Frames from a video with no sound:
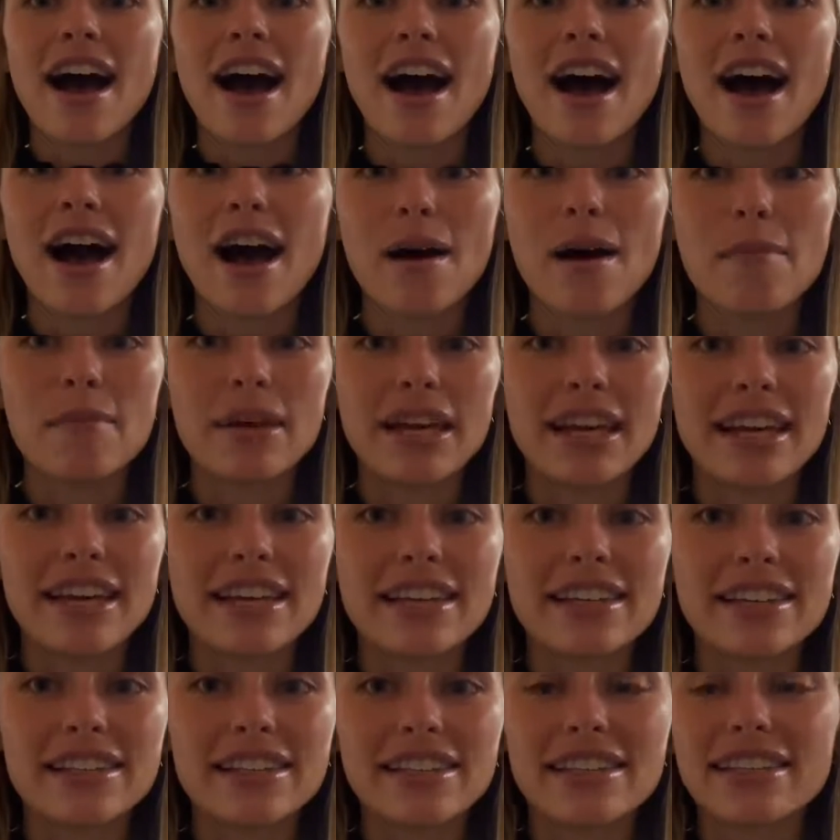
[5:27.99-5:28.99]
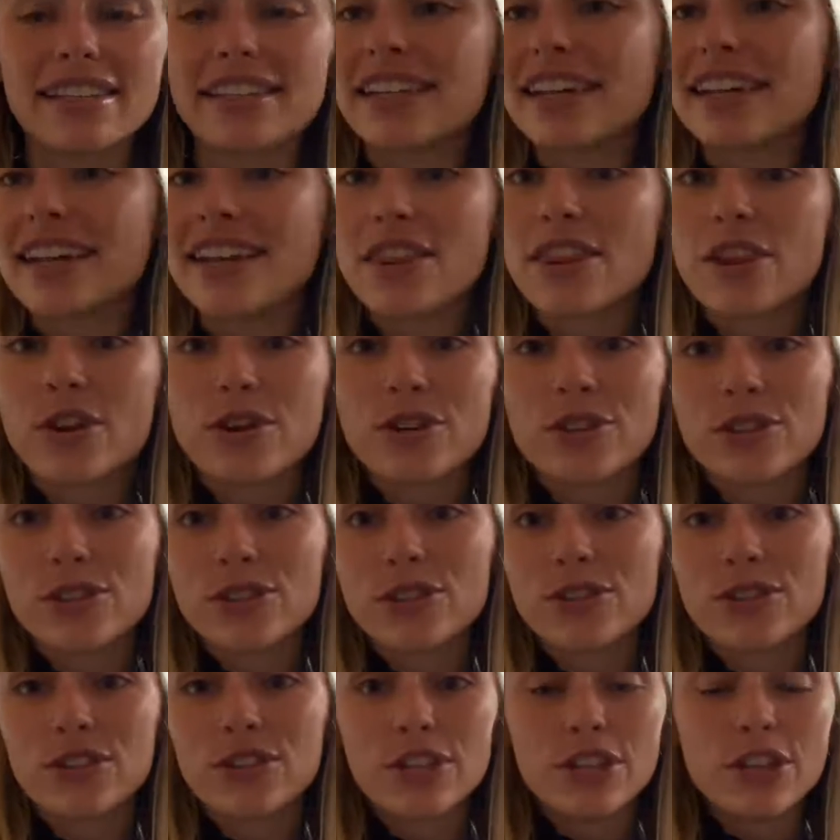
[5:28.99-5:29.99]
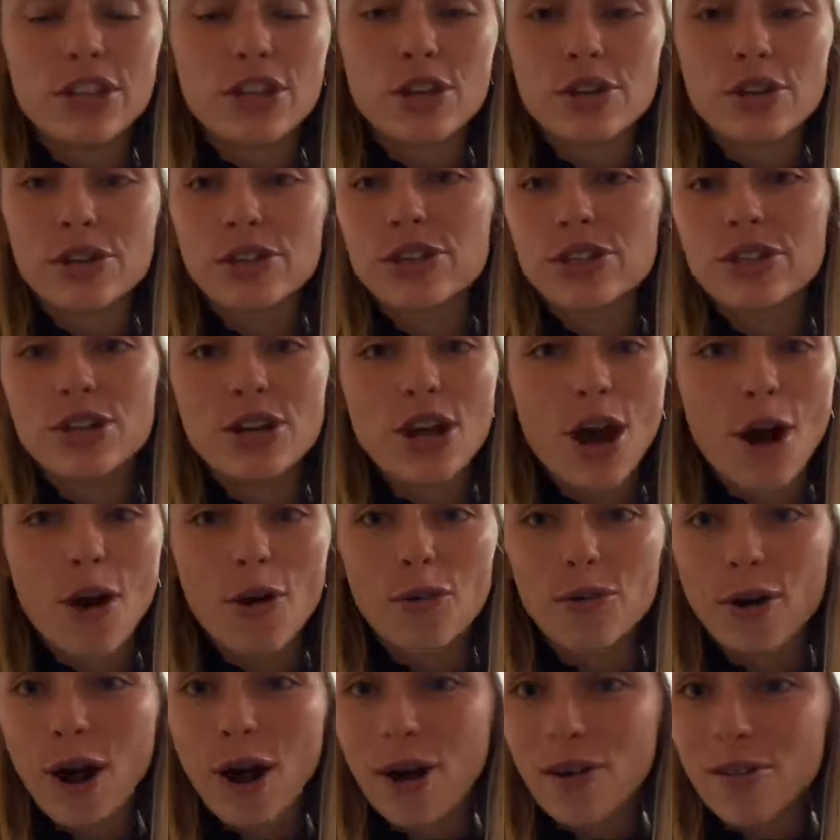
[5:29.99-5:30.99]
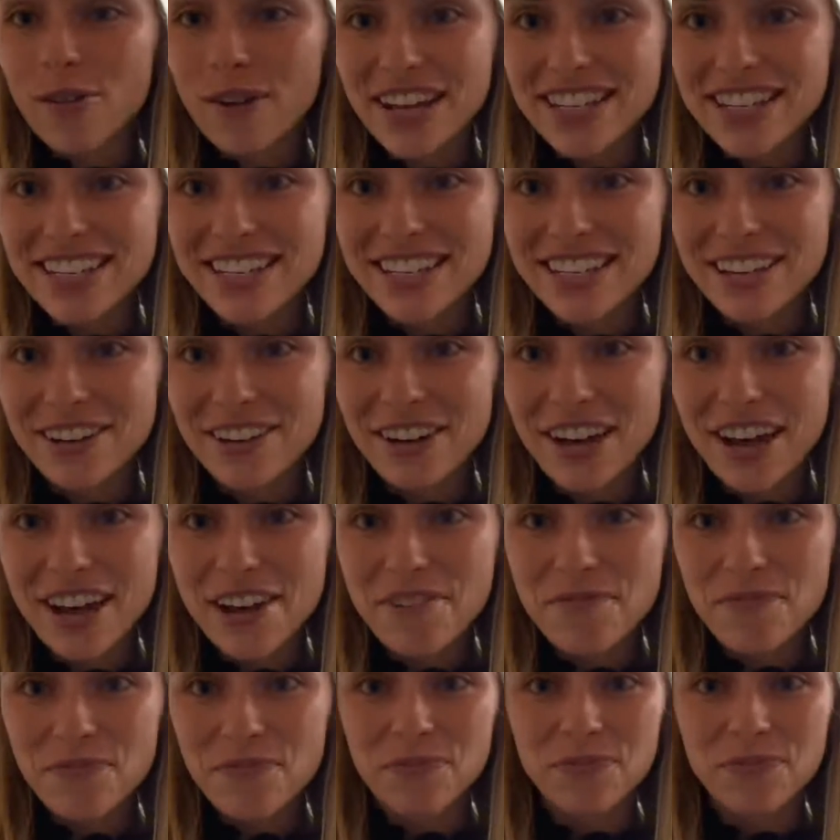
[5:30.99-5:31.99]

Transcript: There's no wrong way to do it.